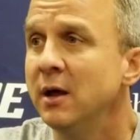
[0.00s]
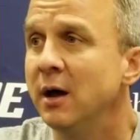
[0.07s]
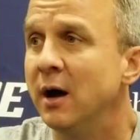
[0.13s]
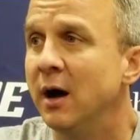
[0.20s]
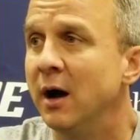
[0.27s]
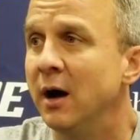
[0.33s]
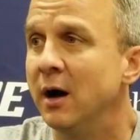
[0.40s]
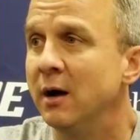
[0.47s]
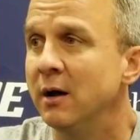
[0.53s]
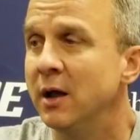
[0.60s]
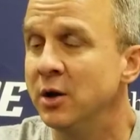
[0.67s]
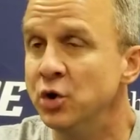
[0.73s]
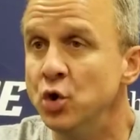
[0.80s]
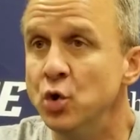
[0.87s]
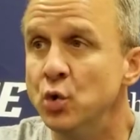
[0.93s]

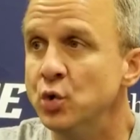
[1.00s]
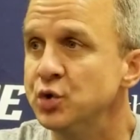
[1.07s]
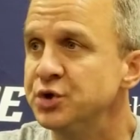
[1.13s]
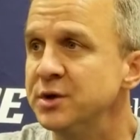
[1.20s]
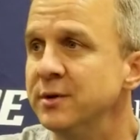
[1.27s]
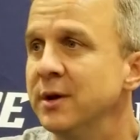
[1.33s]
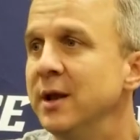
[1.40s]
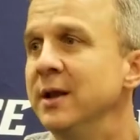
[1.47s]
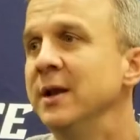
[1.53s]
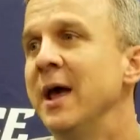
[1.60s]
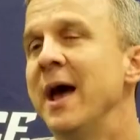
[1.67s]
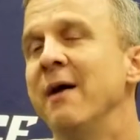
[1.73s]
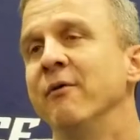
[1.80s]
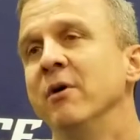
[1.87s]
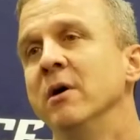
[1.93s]
and use, and to
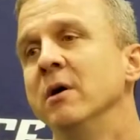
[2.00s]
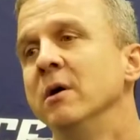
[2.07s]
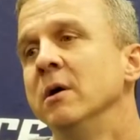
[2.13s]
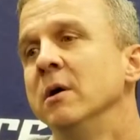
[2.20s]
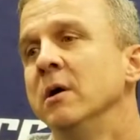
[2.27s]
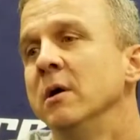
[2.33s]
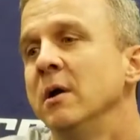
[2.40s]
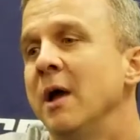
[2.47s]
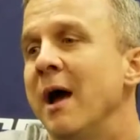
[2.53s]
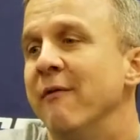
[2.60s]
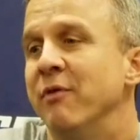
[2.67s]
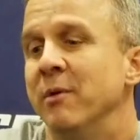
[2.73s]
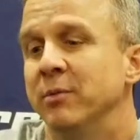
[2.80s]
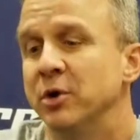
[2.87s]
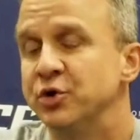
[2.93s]
have
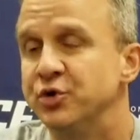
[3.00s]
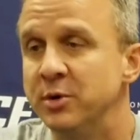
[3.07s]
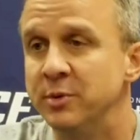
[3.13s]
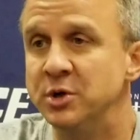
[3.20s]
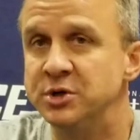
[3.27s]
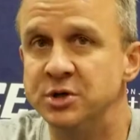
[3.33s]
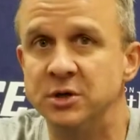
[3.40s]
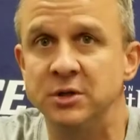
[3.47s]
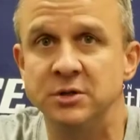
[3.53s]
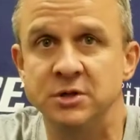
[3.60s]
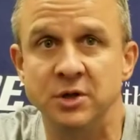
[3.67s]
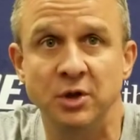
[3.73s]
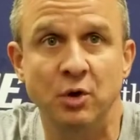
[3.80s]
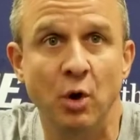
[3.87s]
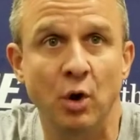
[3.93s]
them contribute to
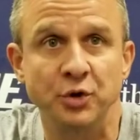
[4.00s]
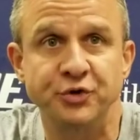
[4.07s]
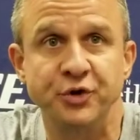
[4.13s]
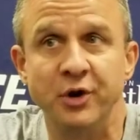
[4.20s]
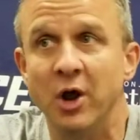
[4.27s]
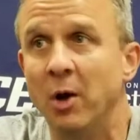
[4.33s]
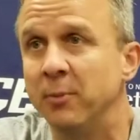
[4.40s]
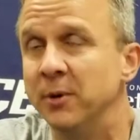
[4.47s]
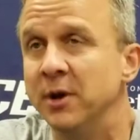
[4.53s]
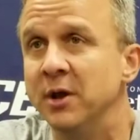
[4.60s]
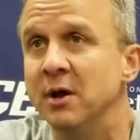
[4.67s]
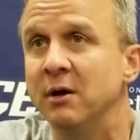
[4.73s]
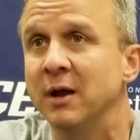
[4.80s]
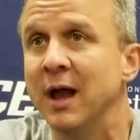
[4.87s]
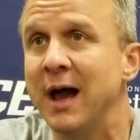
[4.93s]
the culture and helping the
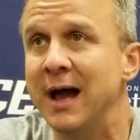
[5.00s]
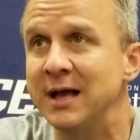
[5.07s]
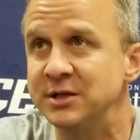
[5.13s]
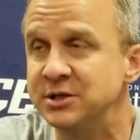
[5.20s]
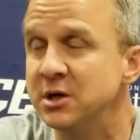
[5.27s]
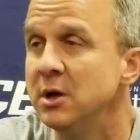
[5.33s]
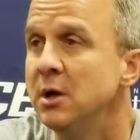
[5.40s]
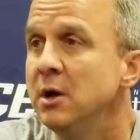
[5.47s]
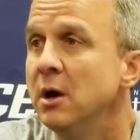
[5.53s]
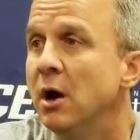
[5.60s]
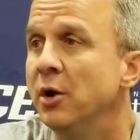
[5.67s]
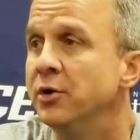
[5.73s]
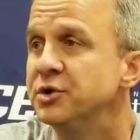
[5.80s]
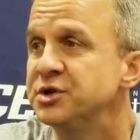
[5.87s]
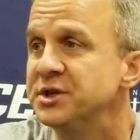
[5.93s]
young guys
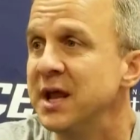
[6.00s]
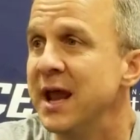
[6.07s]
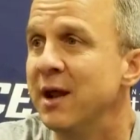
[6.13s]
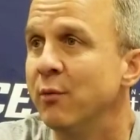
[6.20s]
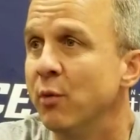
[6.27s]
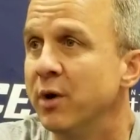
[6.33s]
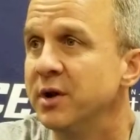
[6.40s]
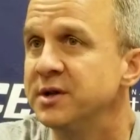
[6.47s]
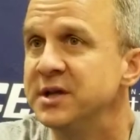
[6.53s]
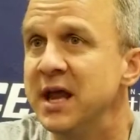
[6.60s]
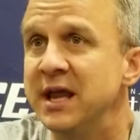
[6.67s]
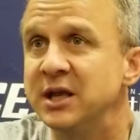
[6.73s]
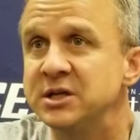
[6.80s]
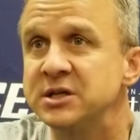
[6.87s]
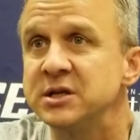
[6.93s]
understand what it
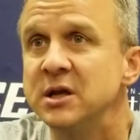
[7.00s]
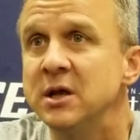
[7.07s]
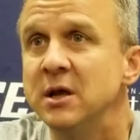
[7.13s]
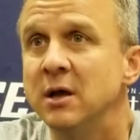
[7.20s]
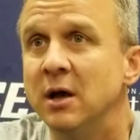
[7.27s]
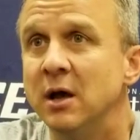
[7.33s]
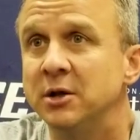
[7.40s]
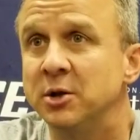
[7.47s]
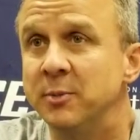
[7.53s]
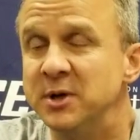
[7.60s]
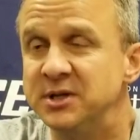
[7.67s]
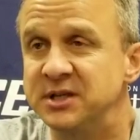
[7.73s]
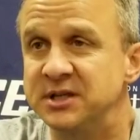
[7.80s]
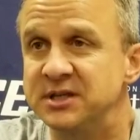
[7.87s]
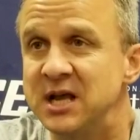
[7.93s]
takes to be
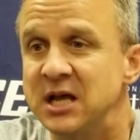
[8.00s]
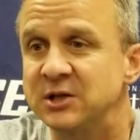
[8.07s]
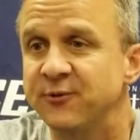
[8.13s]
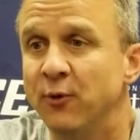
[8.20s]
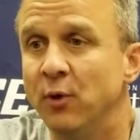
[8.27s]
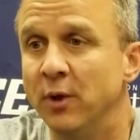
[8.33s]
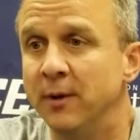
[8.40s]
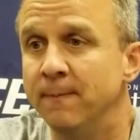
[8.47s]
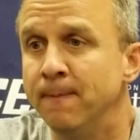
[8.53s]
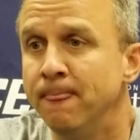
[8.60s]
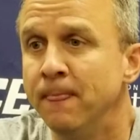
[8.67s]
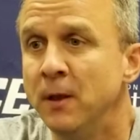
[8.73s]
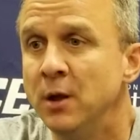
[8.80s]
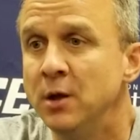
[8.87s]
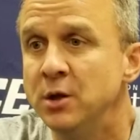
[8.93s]
successful. And
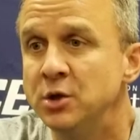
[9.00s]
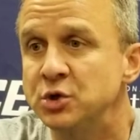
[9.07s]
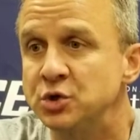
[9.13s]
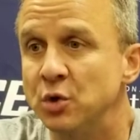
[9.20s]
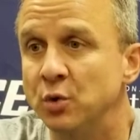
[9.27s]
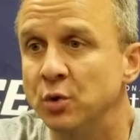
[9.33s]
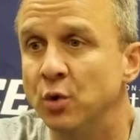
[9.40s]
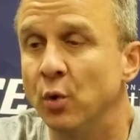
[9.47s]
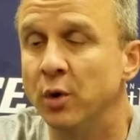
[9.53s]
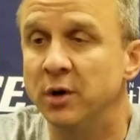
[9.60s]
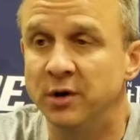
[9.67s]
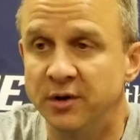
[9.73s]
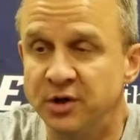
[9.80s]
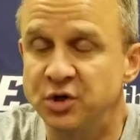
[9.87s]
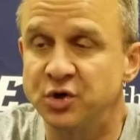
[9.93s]
so going into
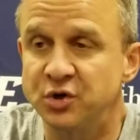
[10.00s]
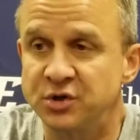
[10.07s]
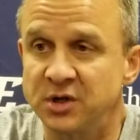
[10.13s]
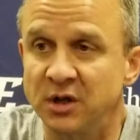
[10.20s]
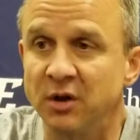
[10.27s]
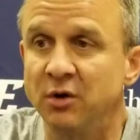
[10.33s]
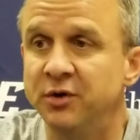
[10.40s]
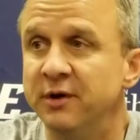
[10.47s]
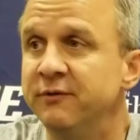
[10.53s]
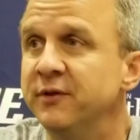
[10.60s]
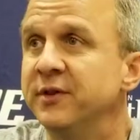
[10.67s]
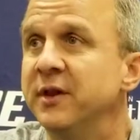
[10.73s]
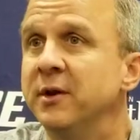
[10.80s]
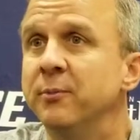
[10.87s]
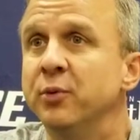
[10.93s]
this year is a little different
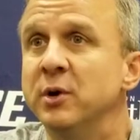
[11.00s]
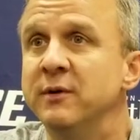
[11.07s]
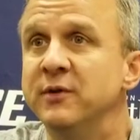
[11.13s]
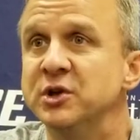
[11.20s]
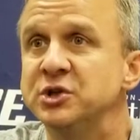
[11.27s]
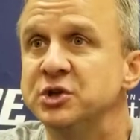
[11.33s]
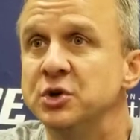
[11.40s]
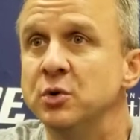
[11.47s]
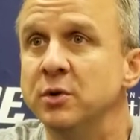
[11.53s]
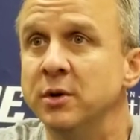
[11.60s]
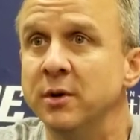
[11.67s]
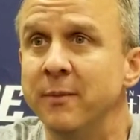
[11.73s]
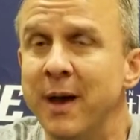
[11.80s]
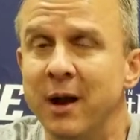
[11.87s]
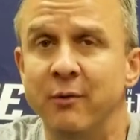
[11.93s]
than the previous two and the
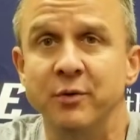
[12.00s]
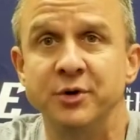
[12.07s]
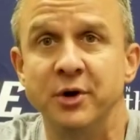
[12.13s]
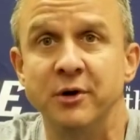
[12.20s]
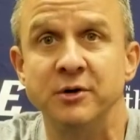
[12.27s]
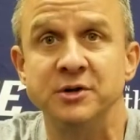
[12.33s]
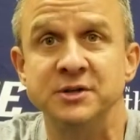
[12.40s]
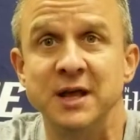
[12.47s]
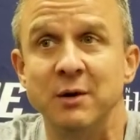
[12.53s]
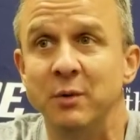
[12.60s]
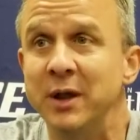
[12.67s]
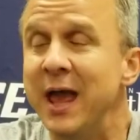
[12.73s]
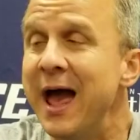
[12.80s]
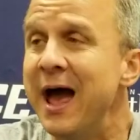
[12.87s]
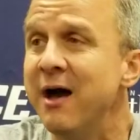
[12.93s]
amount of returners that we
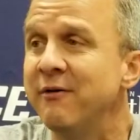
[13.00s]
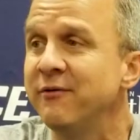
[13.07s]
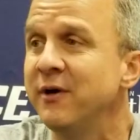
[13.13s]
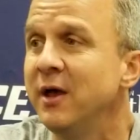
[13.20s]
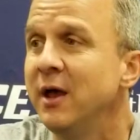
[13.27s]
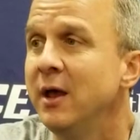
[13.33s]
have.